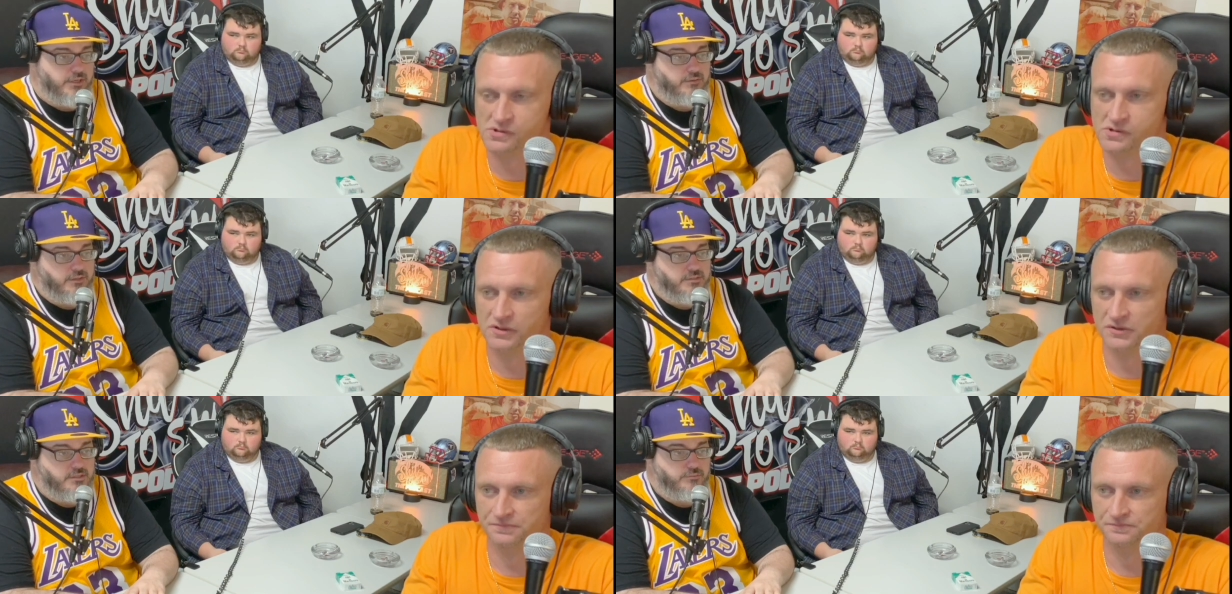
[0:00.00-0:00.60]
Speaker 1: too,
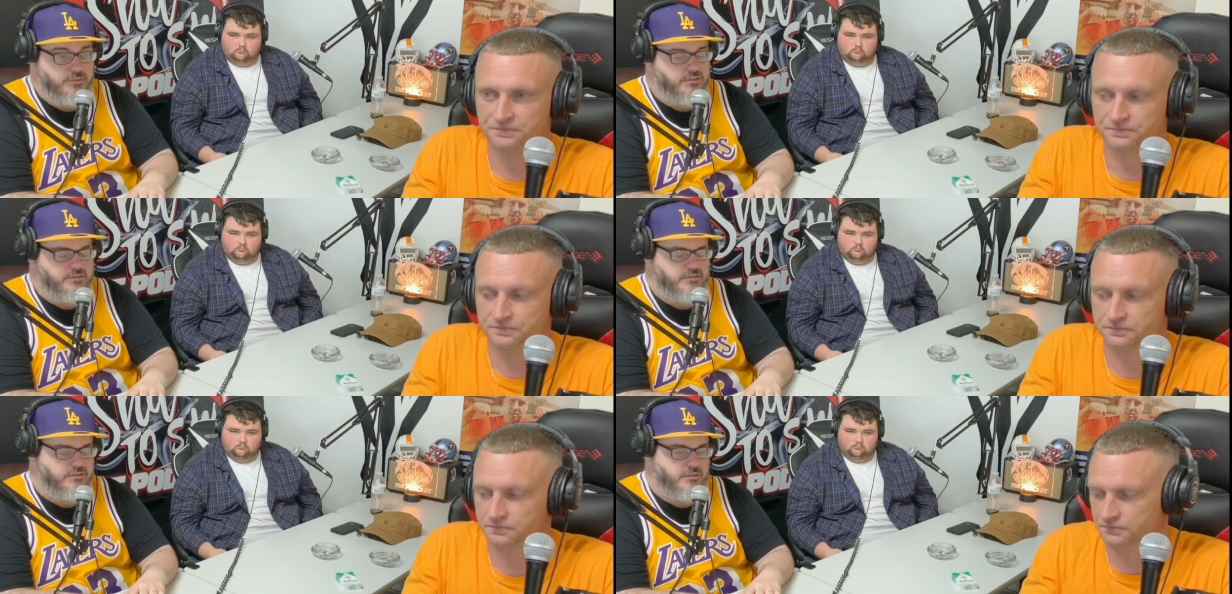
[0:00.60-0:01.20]
which is just
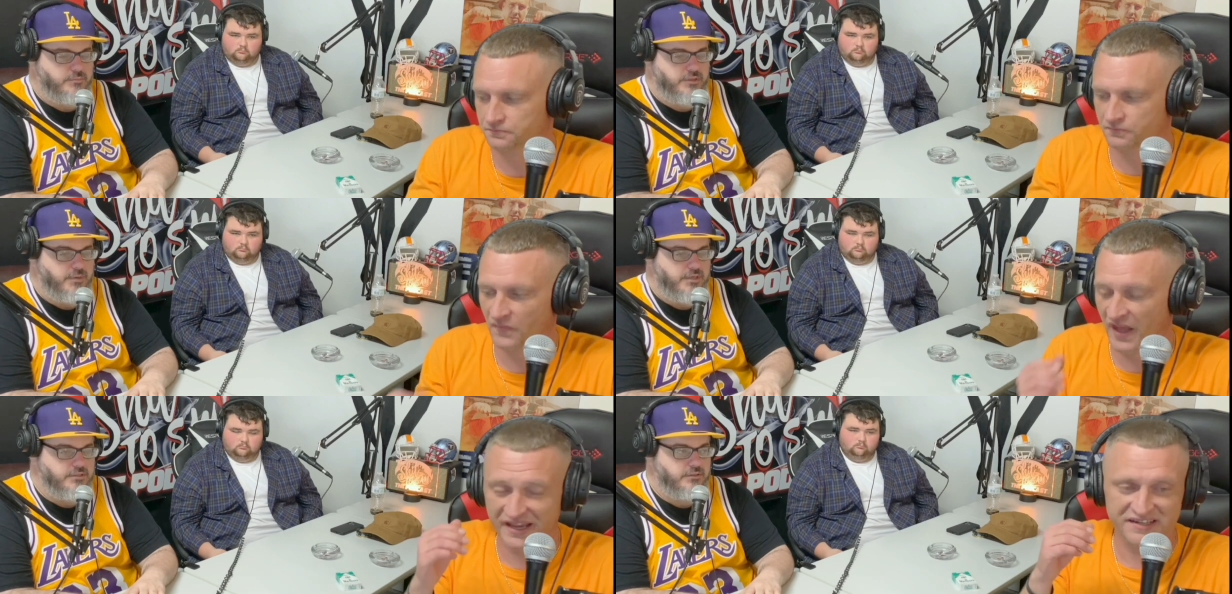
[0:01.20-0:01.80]
going to be amazing. Like
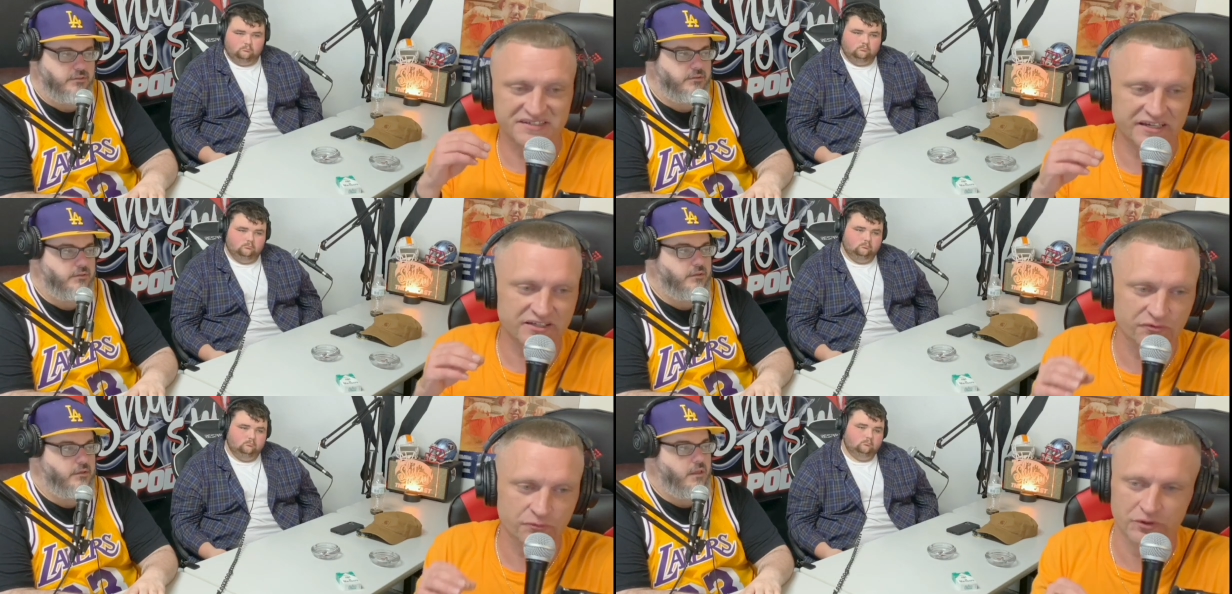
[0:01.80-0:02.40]
Speaker 2: executive
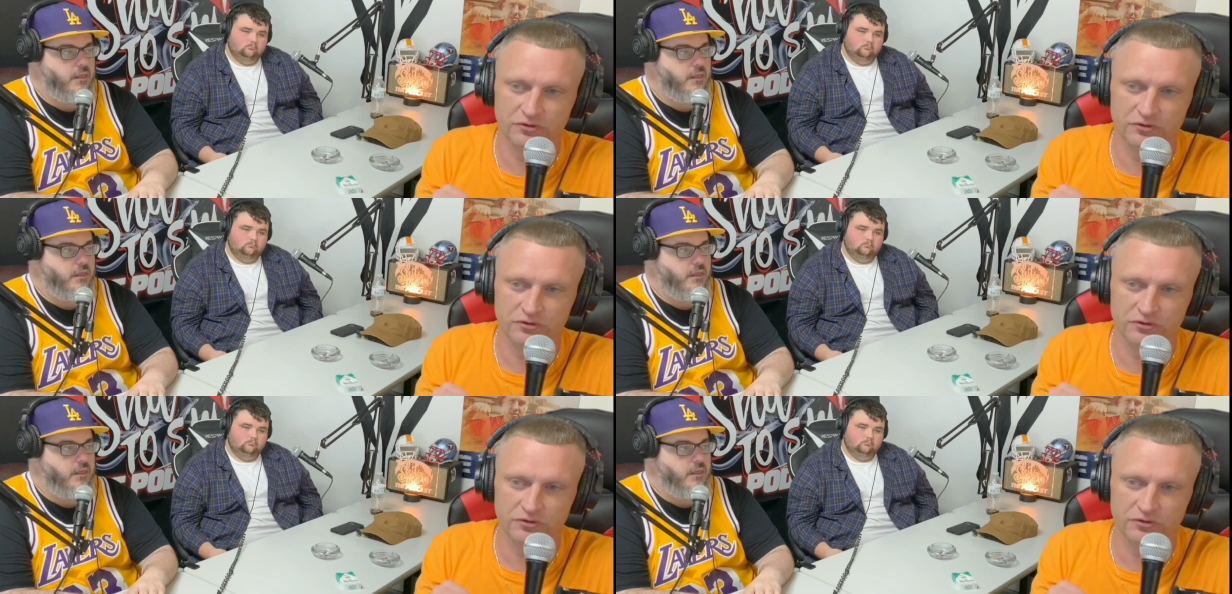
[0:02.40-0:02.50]
produced